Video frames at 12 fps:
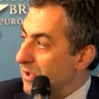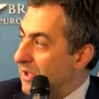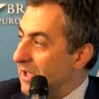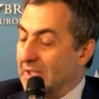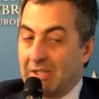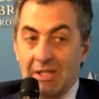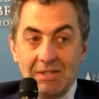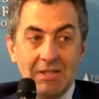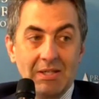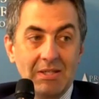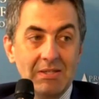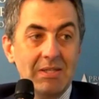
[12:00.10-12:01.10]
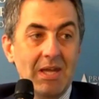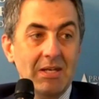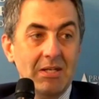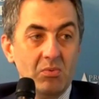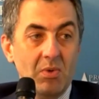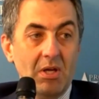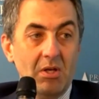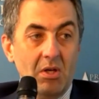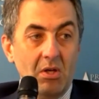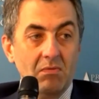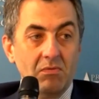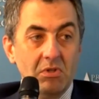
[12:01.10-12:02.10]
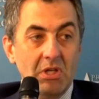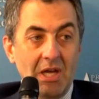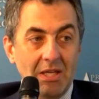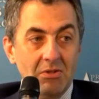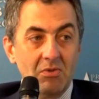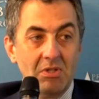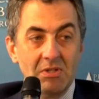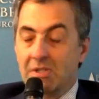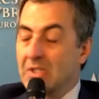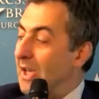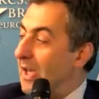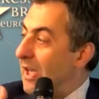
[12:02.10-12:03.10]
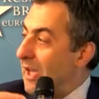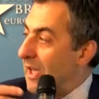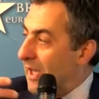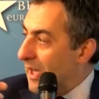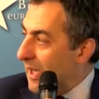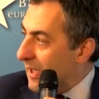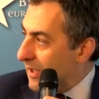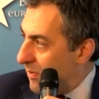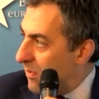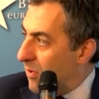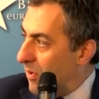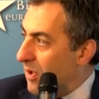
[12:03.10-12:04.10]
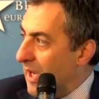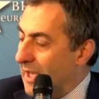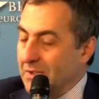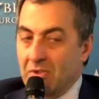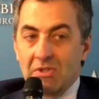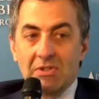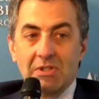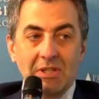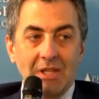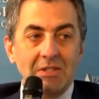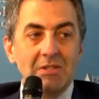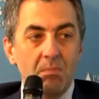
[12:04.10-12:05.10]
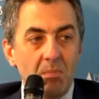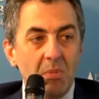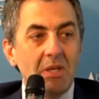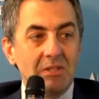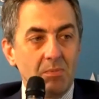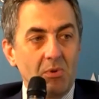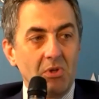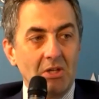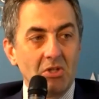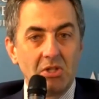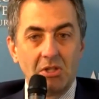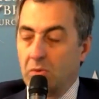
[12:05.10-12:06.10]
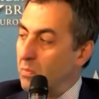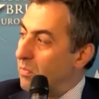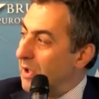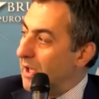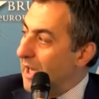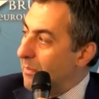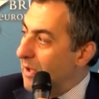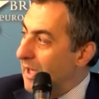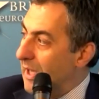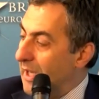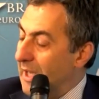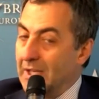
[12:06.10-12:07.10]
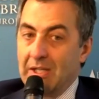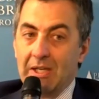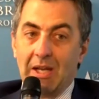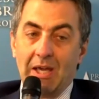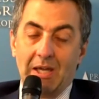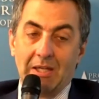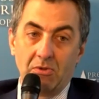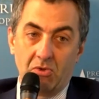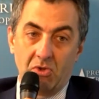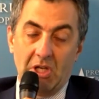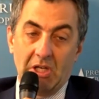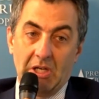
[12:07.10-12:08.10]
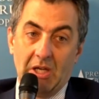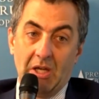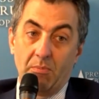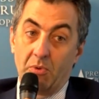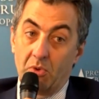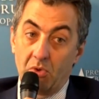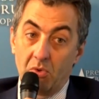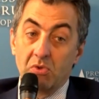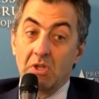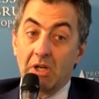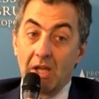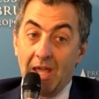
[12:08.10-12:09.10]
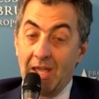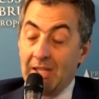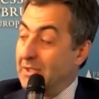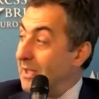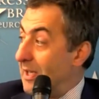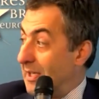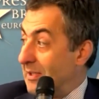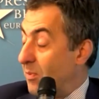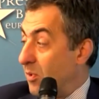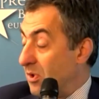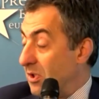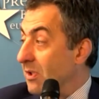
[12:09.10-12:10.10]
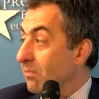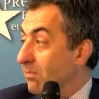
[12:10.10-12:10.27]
that Kazakhstan is one of the countries, third countries, that has the biggest potential to become a green hydrogen producer and exporter.